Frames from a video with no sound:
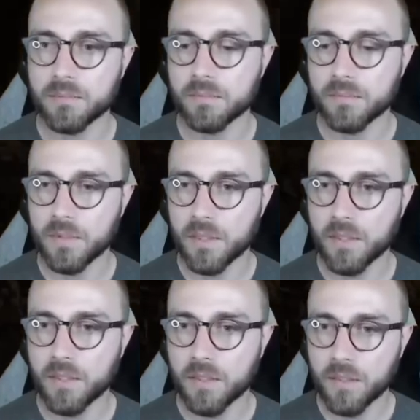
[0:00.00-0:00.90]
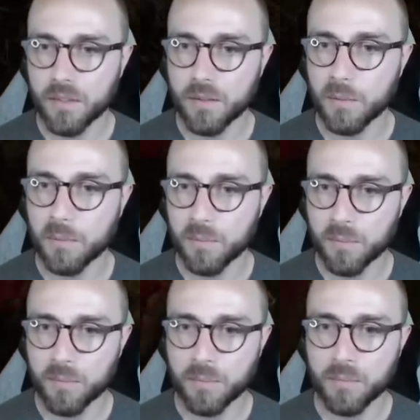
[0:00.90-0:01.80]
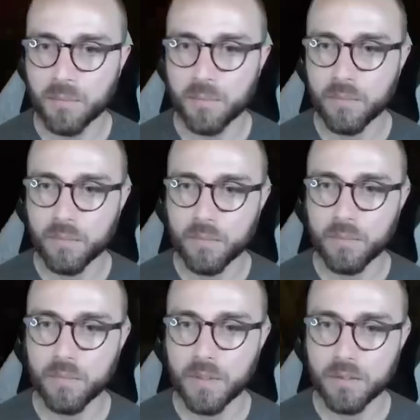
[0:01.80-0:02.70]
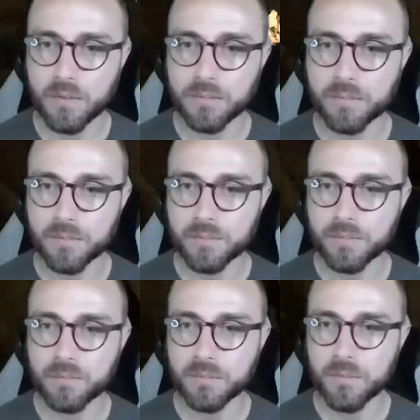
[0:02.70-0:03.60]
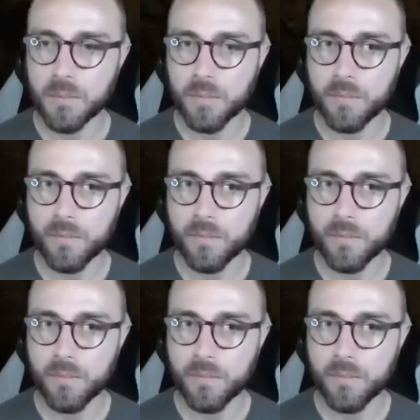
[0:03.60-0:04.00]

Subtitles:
No one is speaking in this clip.